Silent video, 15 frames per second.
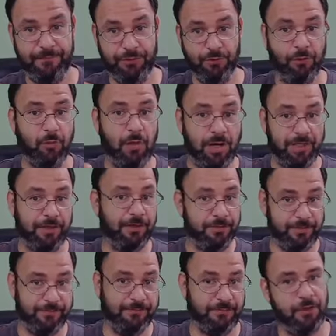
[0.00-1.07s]
you want her to
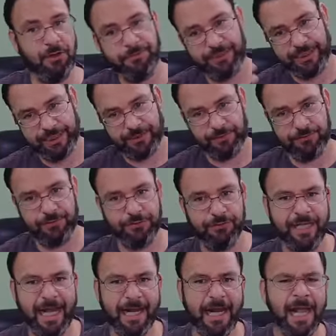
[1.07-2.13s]
look for homes, she can also do
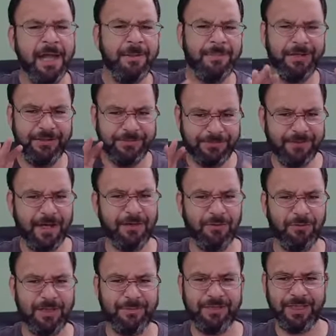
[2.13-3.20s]
that. But you follow
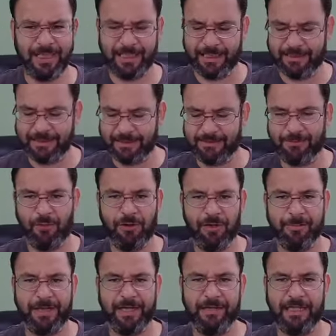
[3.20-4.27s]
what I'm saying. It's more
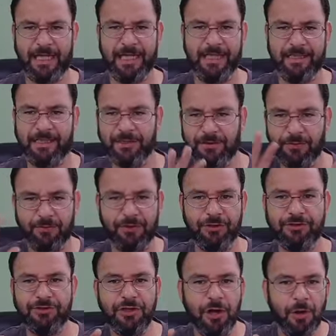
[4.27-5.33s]
about, like, you know,
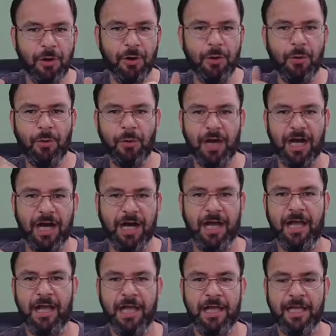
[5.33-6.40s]
there's no...
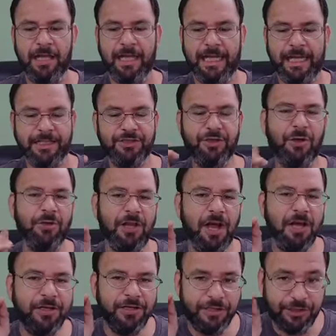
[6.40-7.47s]
it's all
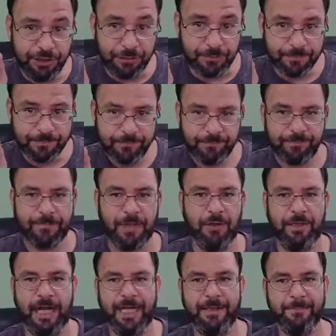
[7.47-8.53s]
on you.
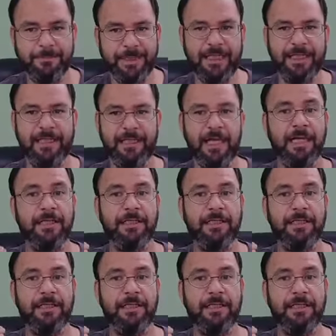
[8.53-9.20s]
Okay? Meaning